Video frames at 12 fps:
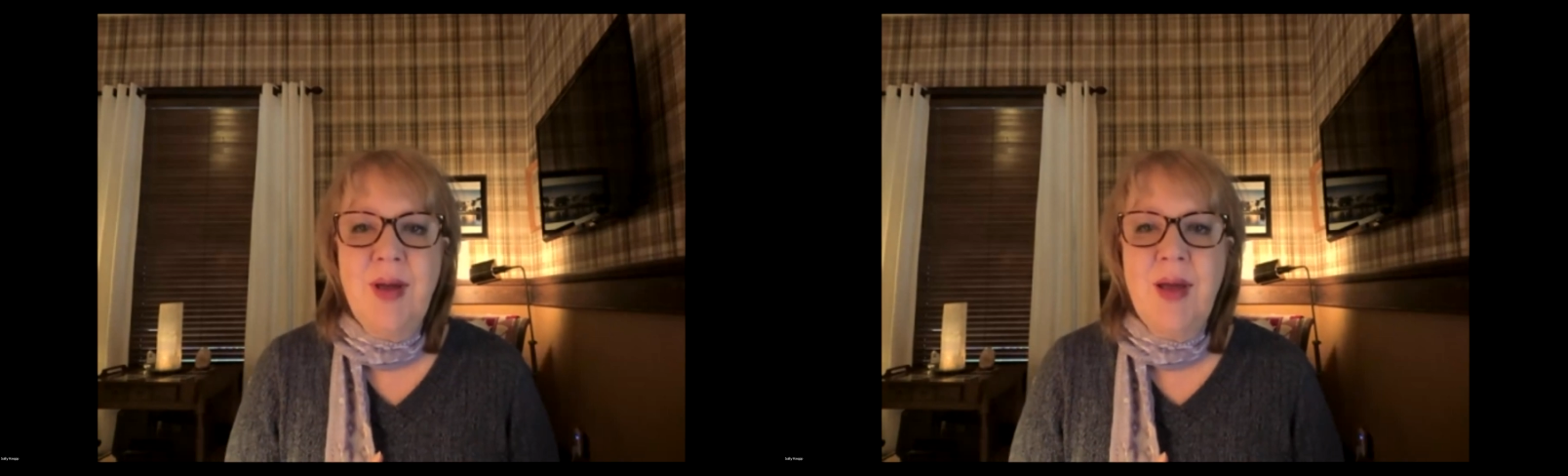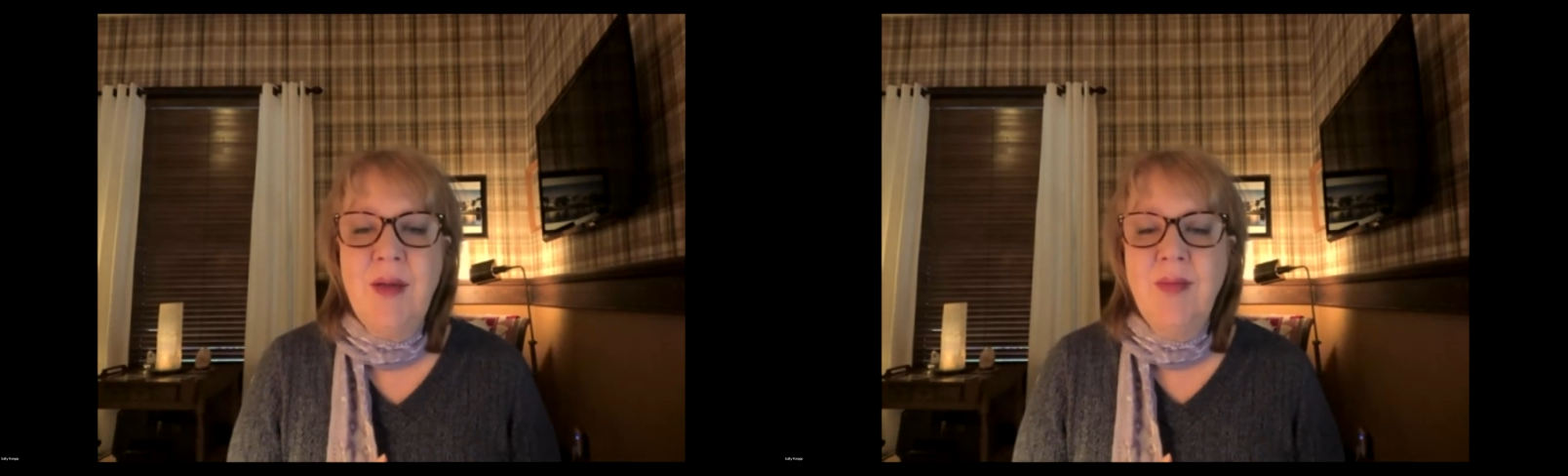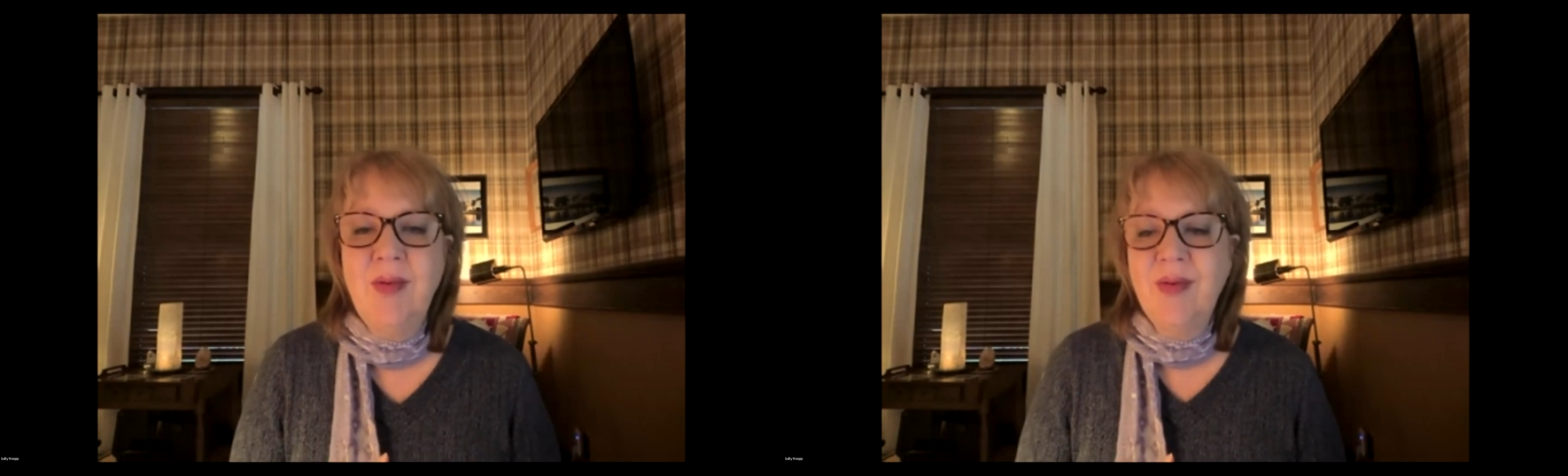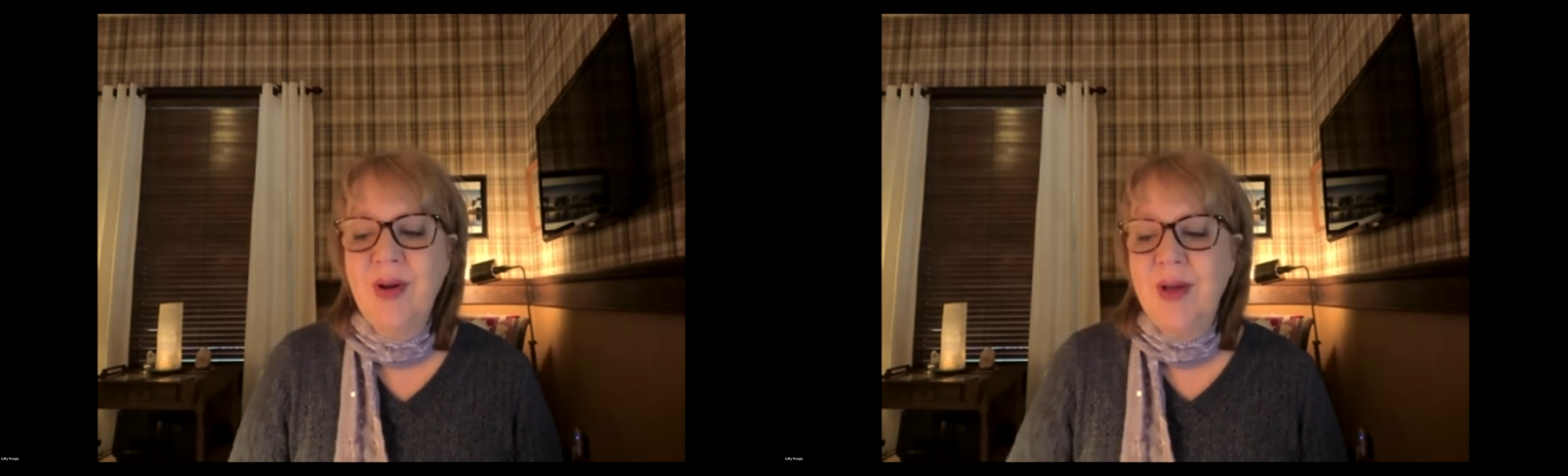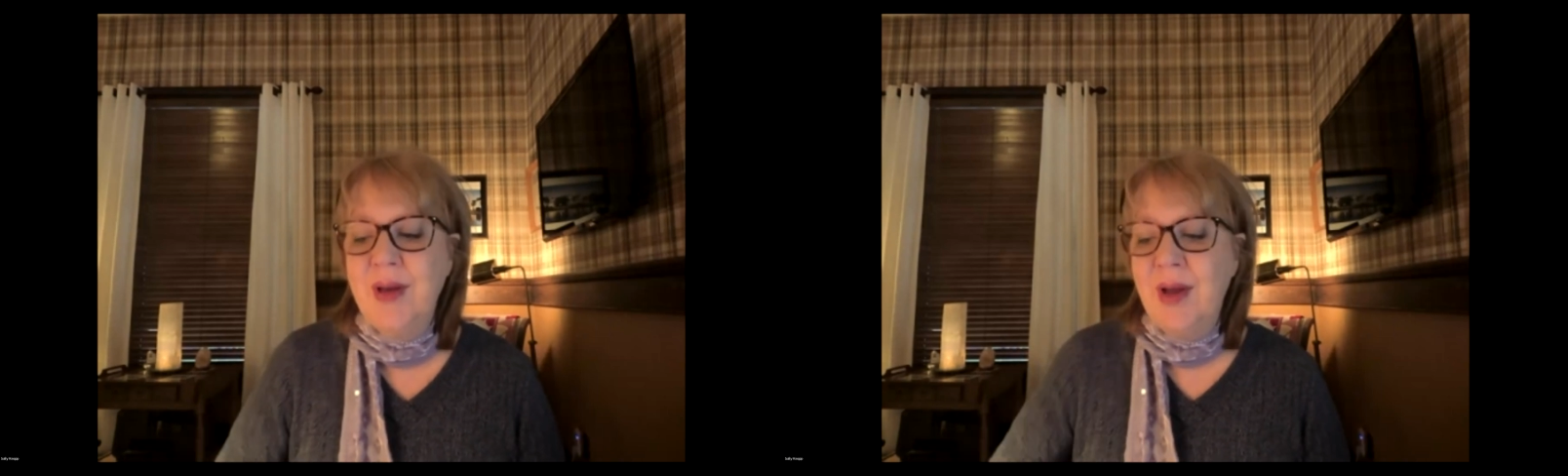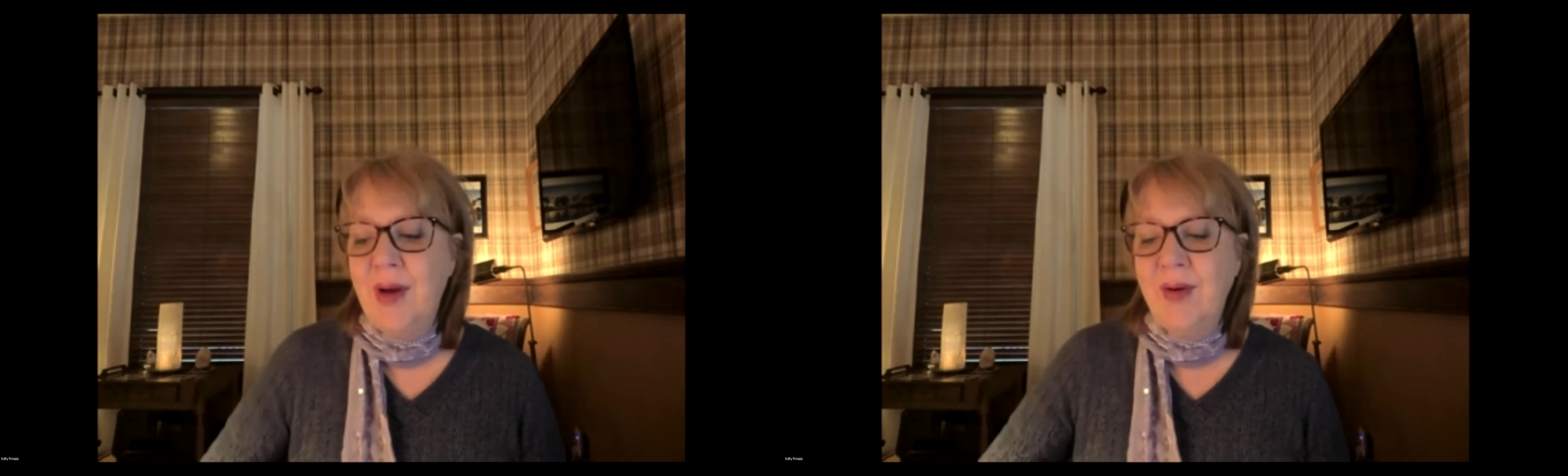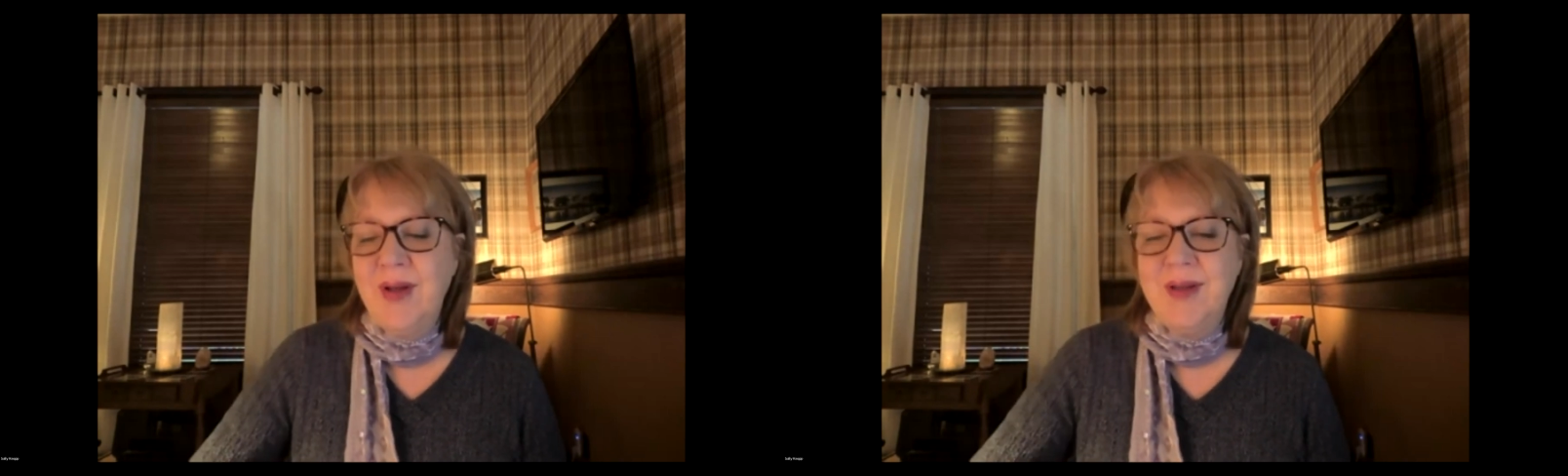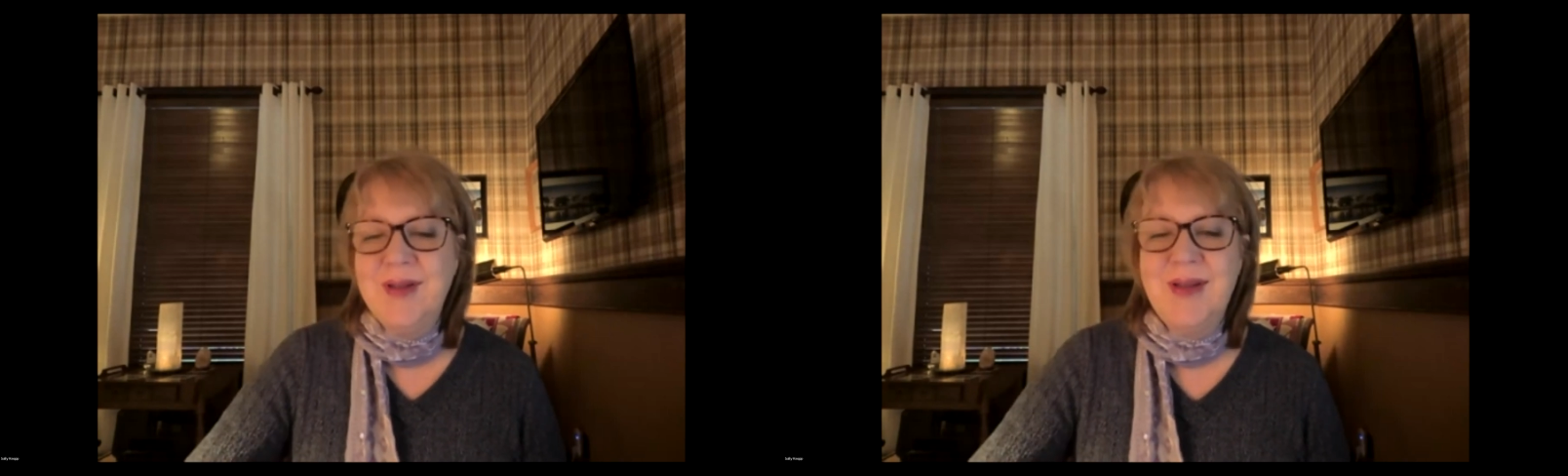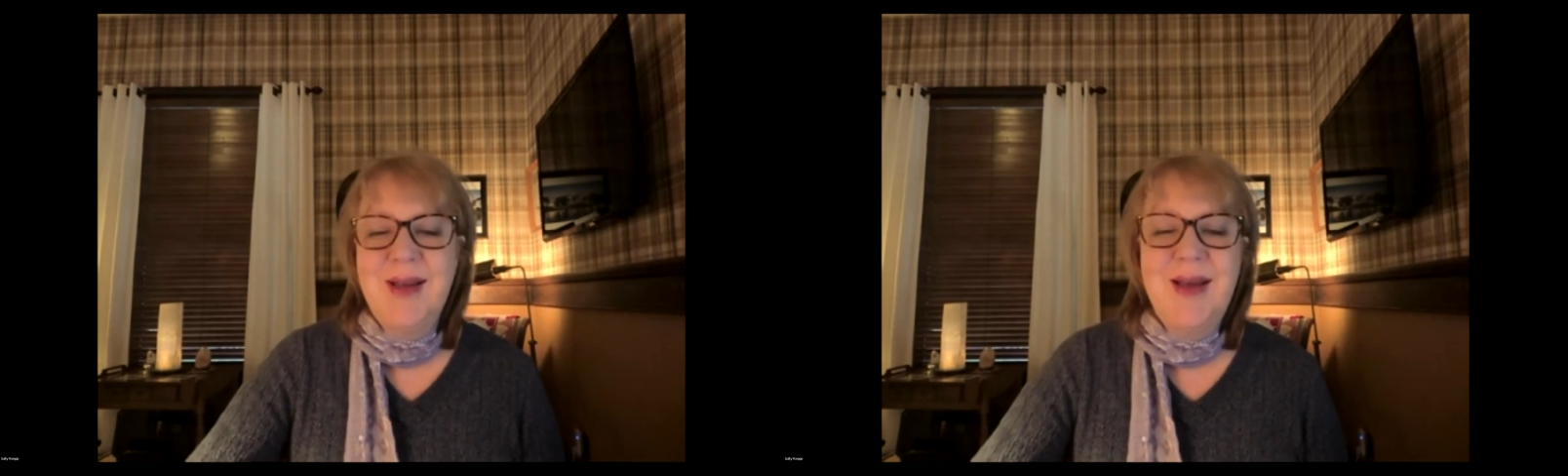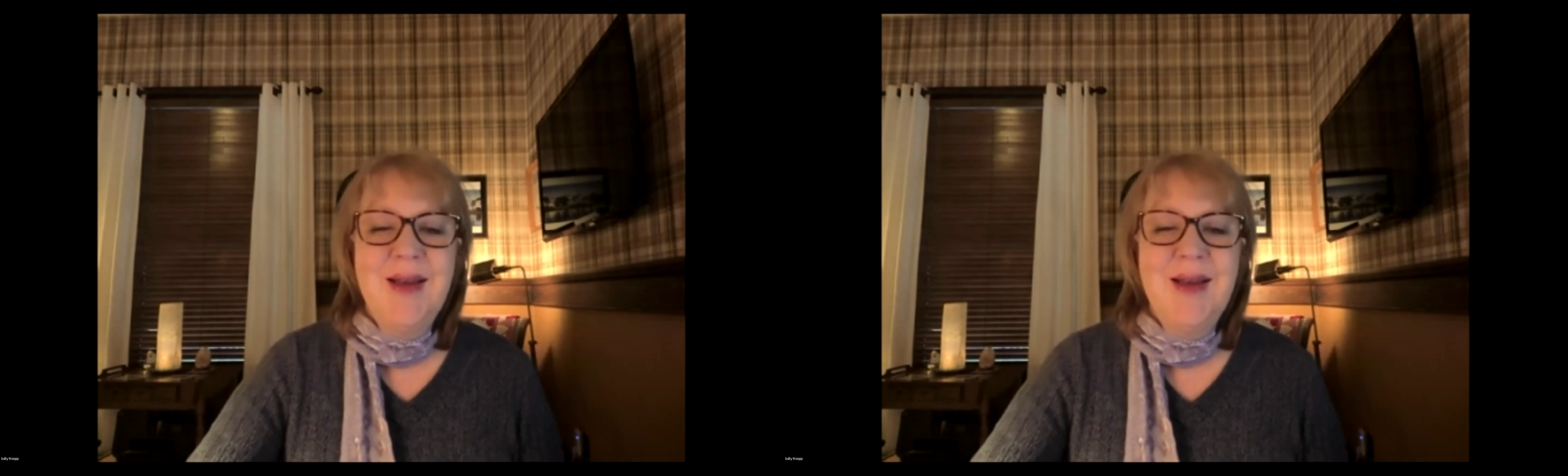rain before you know it.